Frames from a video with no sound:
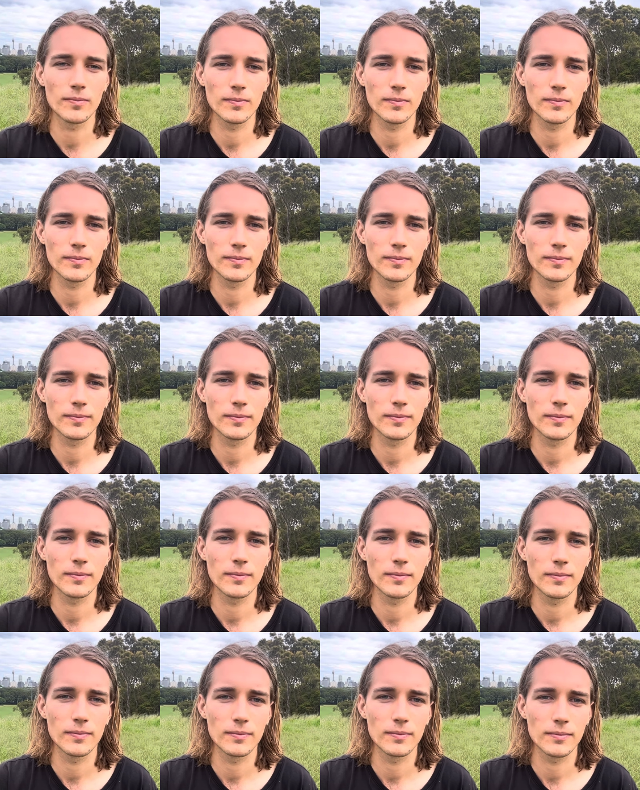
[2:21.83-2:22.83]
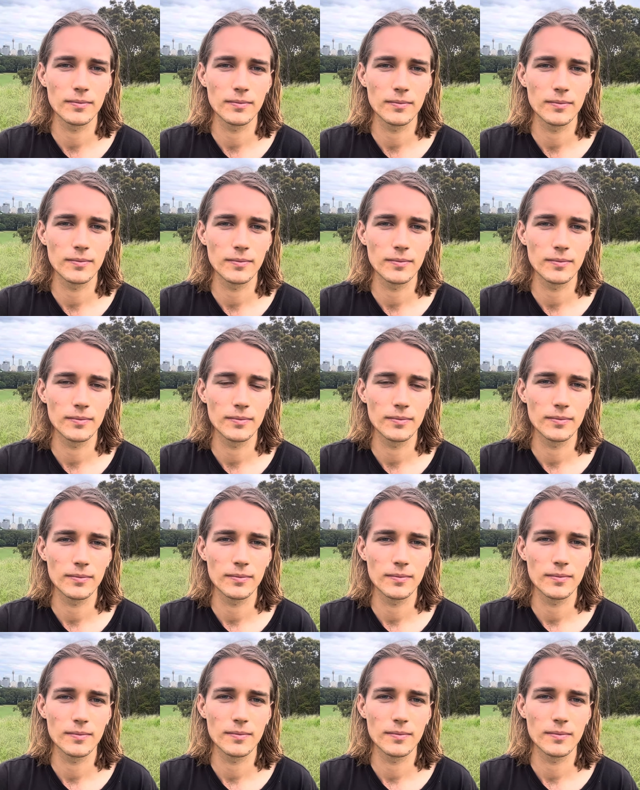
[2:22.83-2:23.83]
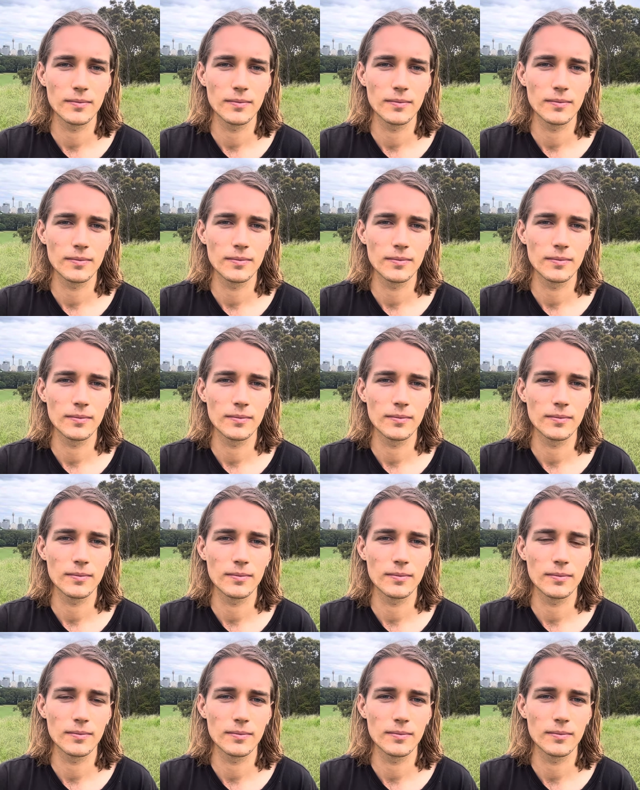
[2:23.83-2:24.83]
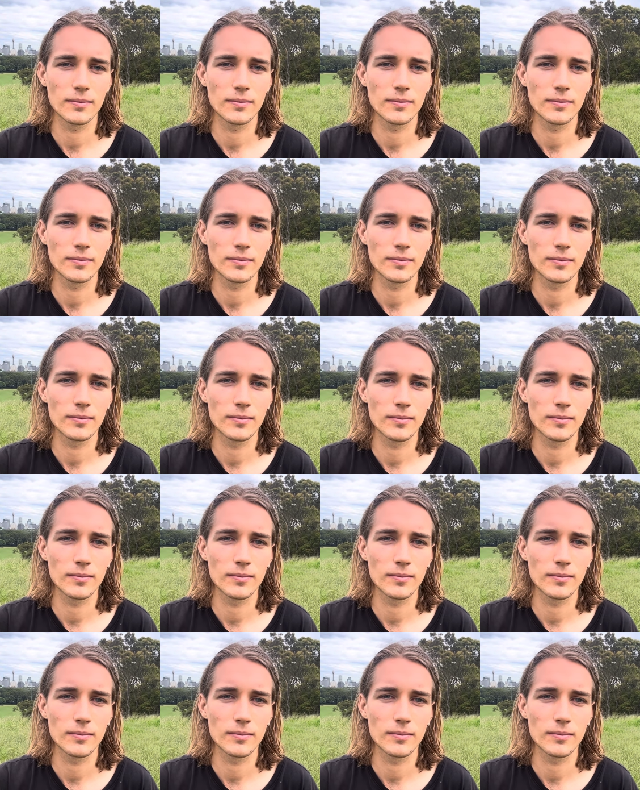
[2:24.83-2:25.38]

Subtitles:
[no speech]